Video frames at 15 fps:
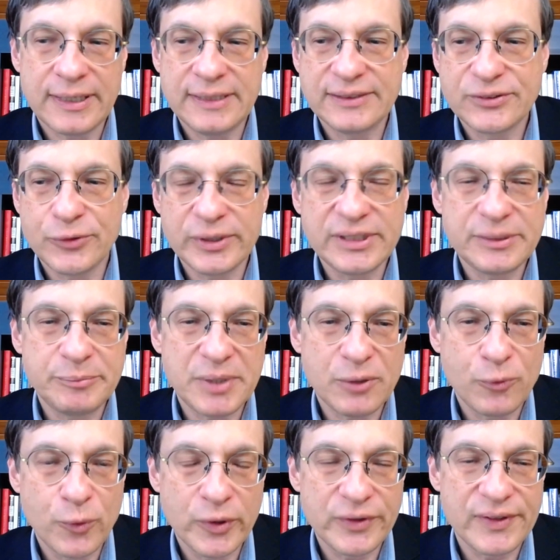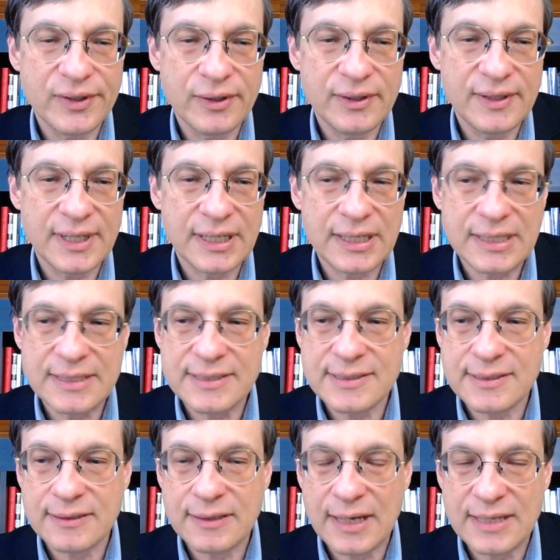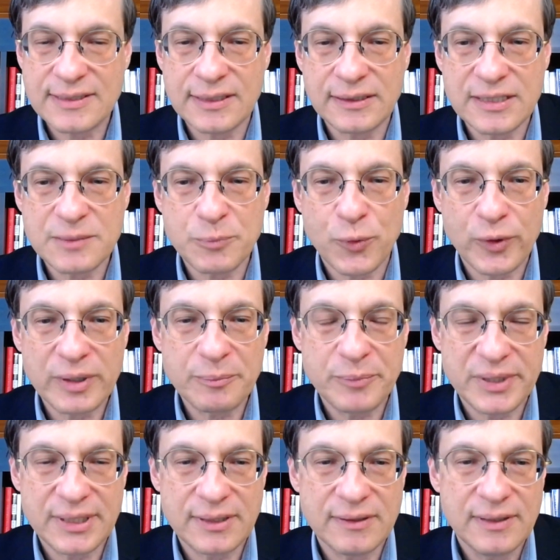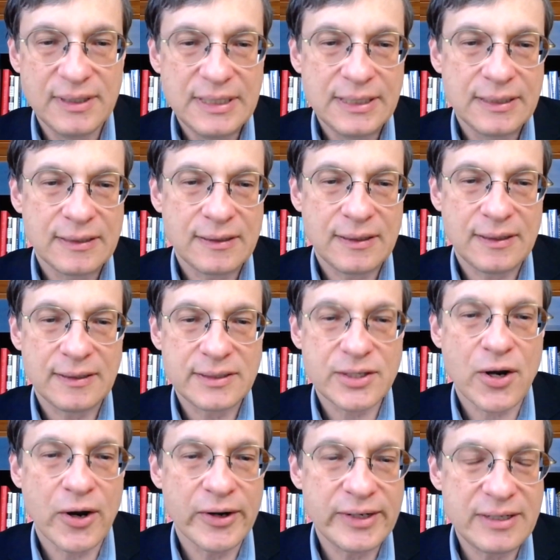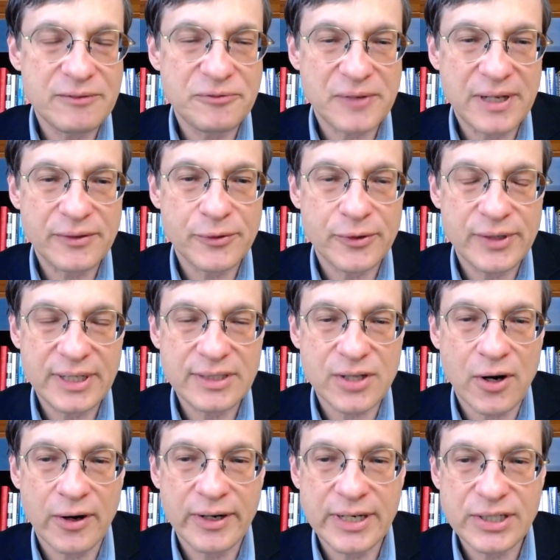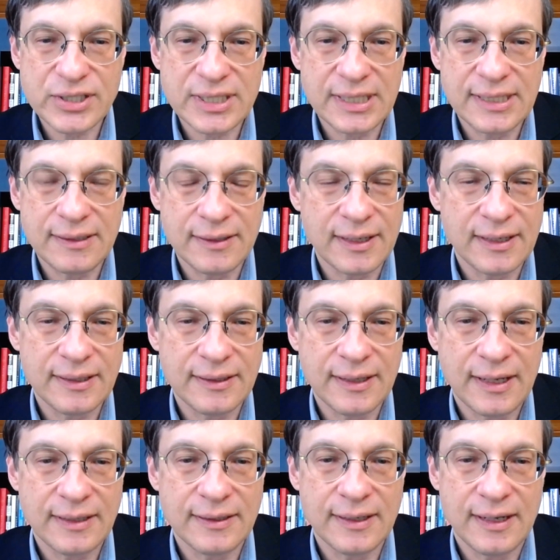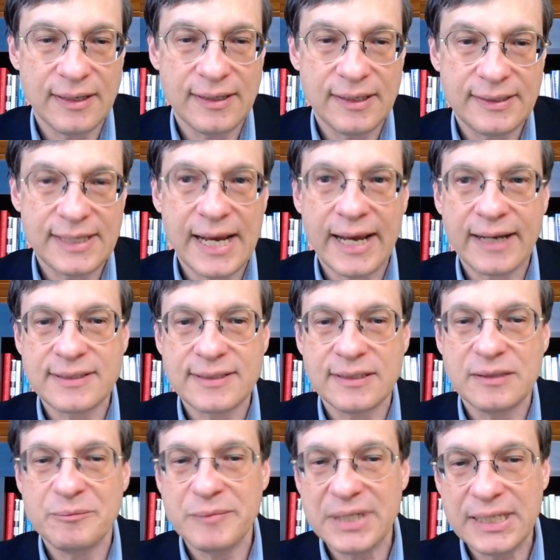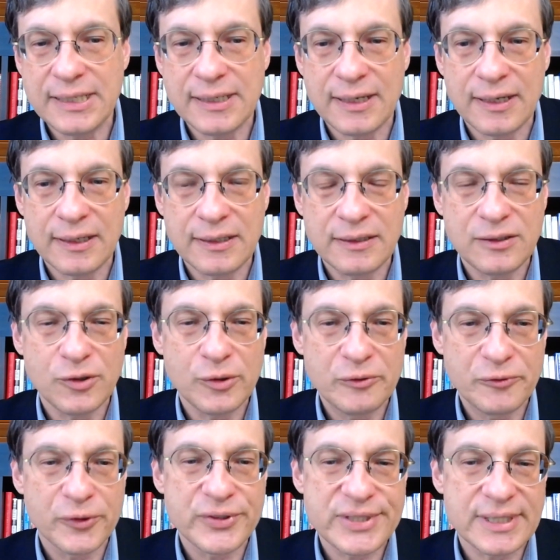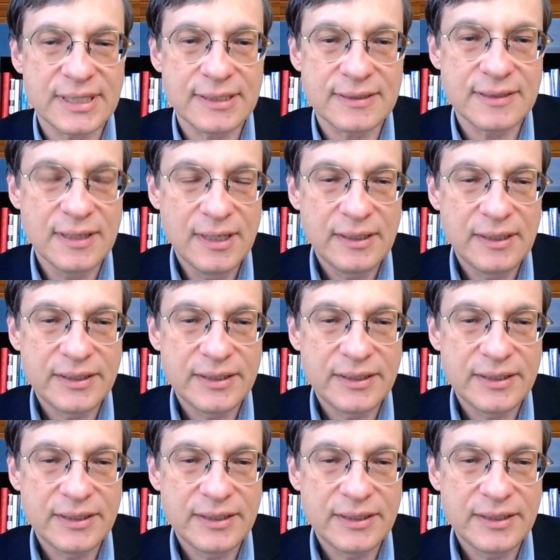is going to be a word that has at this point been tarred and feathered and tarnished and attacked in the media and in the universities.